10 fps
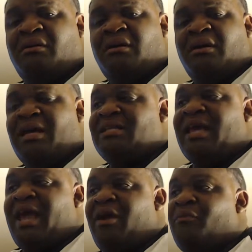His
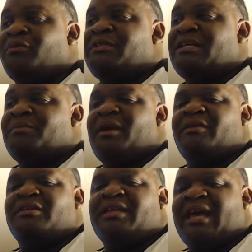hair was like somebody
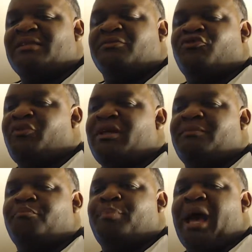just had some straight,
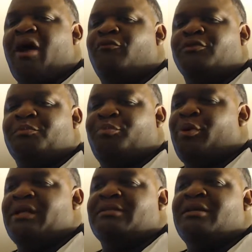powerful
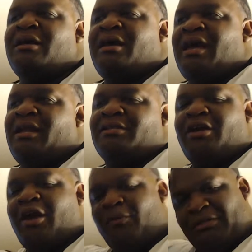spritz, and his
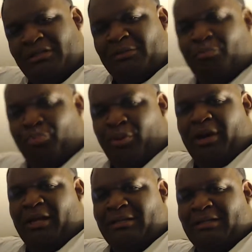hair was just
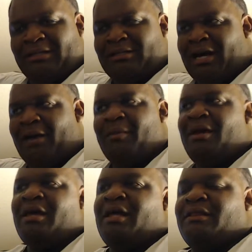pretty to the top.
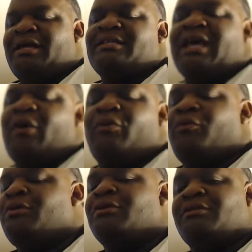That's how it
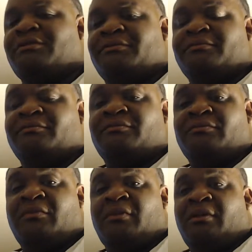was.
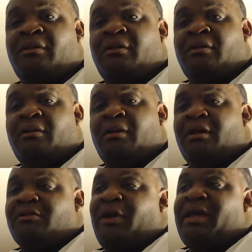
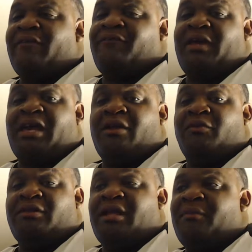So I got fed
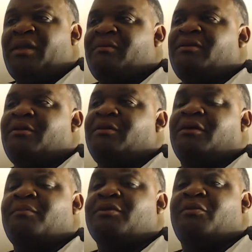with it. I'm like, look,
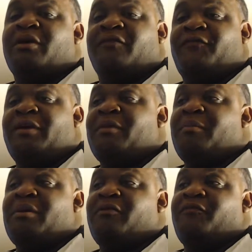I'm just gonna make a female.
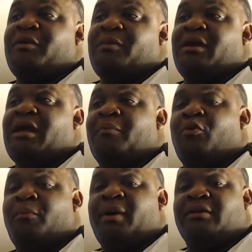Maybe the female got
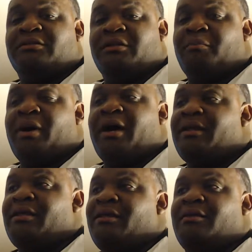more bounce in the
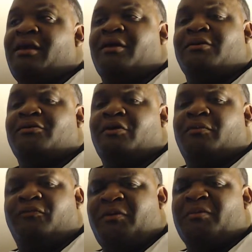body than because
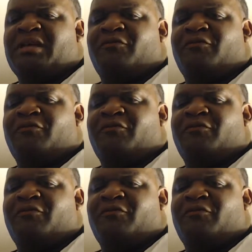females got